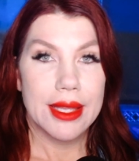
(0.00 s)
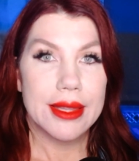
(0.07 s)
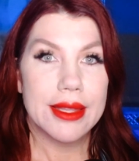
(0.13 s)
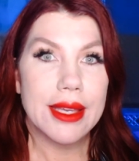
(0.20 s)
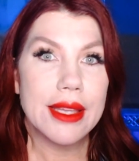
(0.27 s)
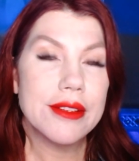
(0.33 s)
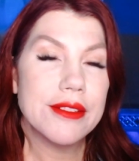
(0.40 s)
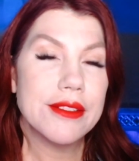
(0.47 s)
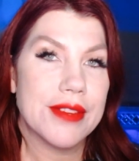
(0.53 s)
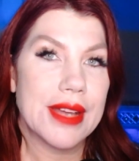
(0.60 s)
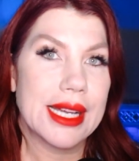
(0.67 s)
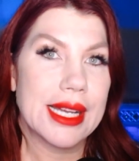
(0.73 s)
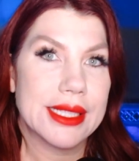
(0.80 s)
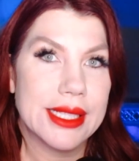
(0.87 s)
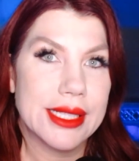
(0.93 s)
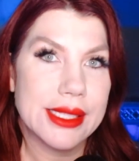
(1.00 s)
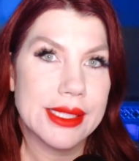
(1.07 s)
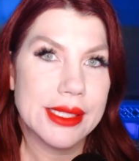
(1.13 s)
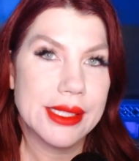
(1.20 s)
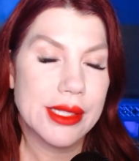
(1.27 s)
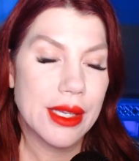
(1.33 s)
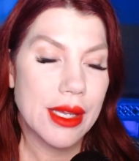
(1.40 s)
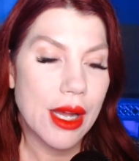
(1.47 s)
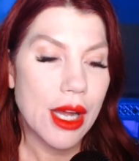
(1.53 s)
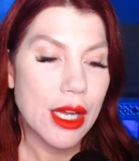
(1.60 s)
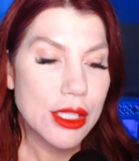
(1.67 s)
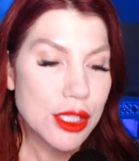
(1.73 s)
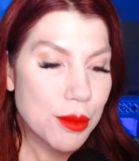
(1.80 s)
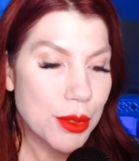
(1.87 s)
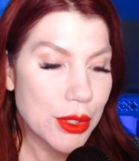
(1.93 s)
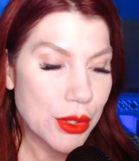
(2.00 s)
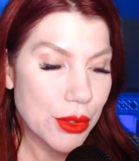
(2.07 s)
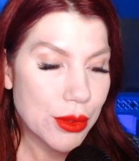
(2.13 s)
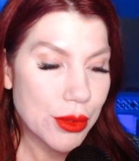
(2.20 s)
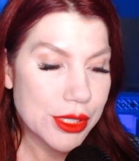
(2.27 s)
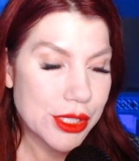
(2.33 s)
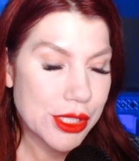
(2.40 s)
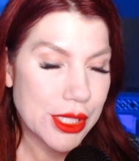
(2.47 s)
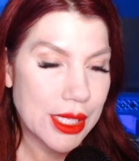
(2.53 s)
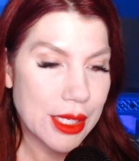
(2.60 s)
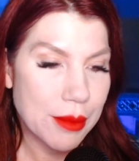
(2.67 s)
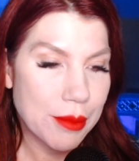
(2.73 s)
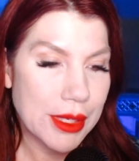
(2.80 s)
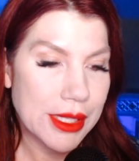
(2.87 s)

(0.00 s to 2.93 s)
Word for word: The other fact is, entrepreneurship